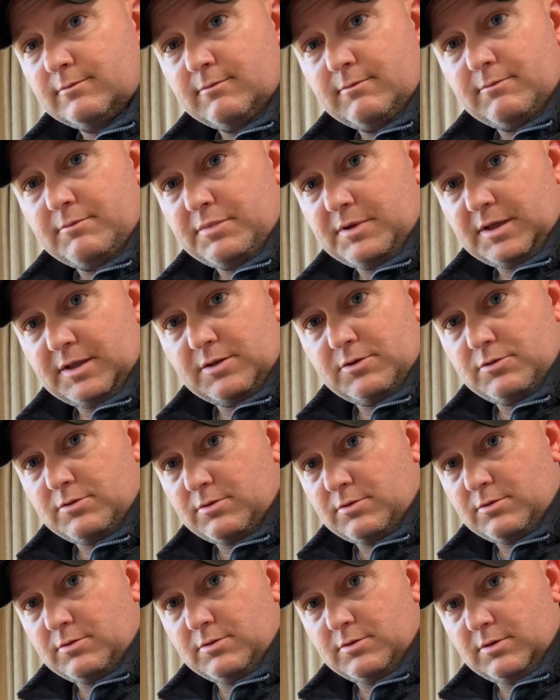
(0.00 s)
be
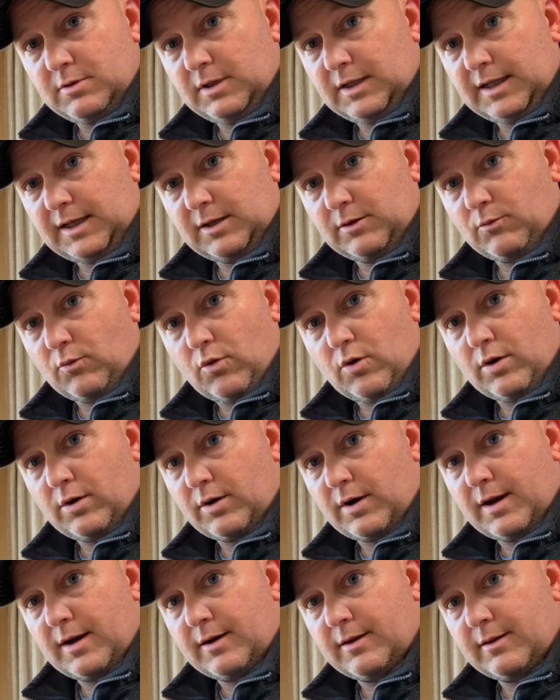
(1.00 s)
leaking water
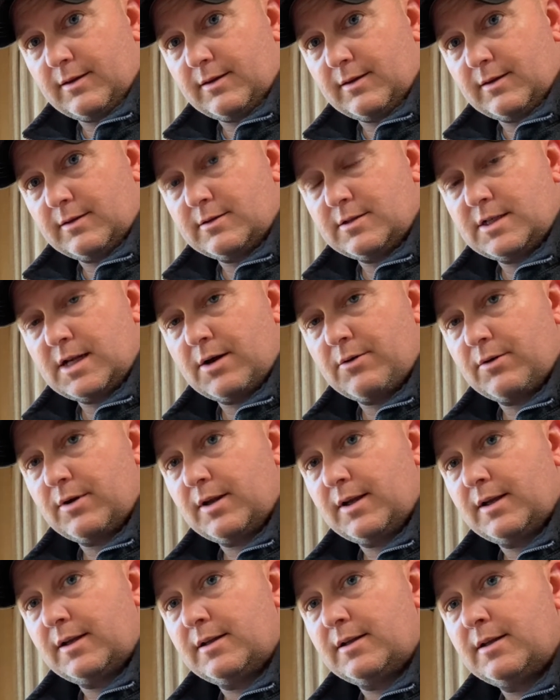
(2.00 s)
out of the shower
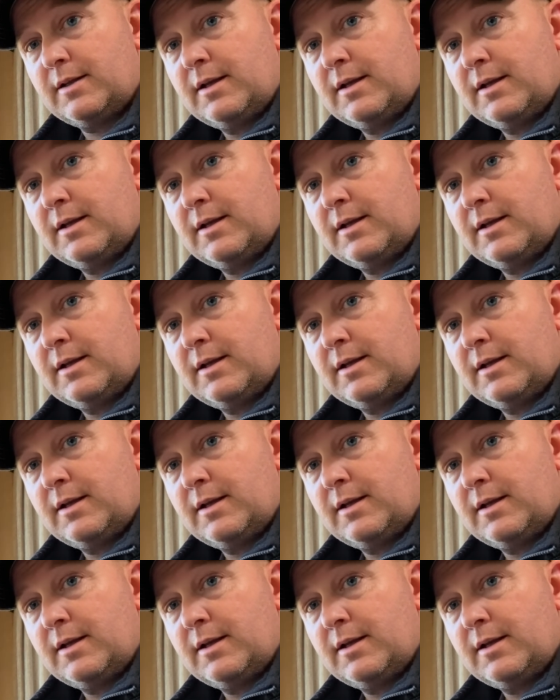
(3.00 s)
head.